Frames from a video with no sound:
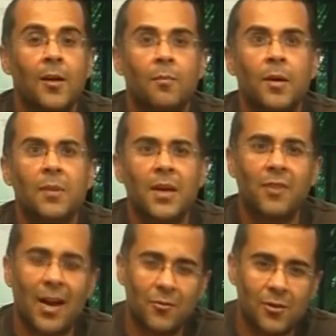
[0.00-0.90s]
But make
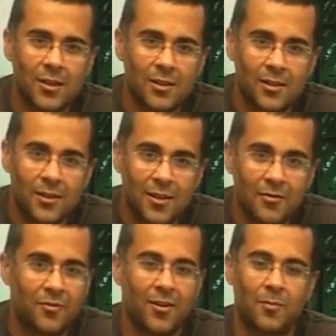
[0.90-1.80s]
5 or 6
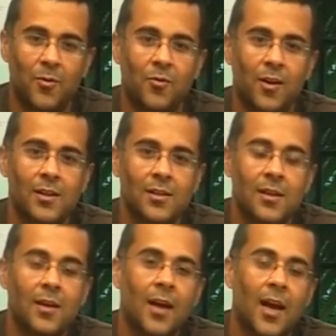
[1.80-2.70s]
different profiles,
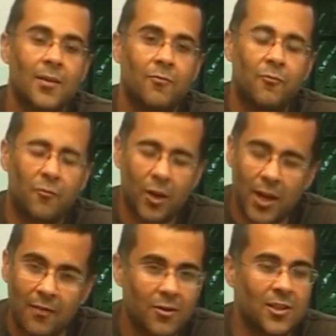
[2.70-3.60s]
and
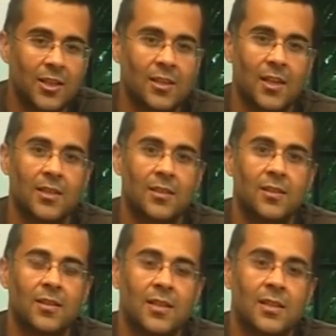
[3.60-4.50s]
whatever she says,
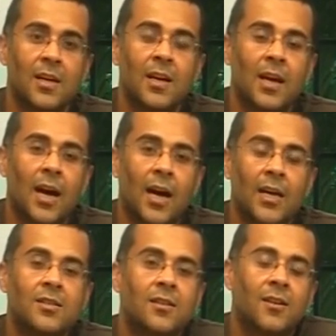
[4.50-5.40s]

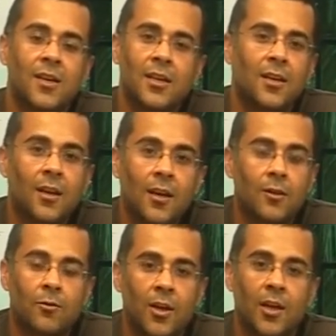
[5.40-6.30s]
it's a rainy day
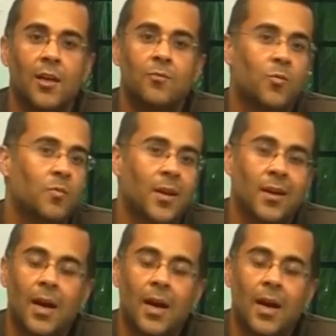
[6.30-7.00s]
today in Mumbai.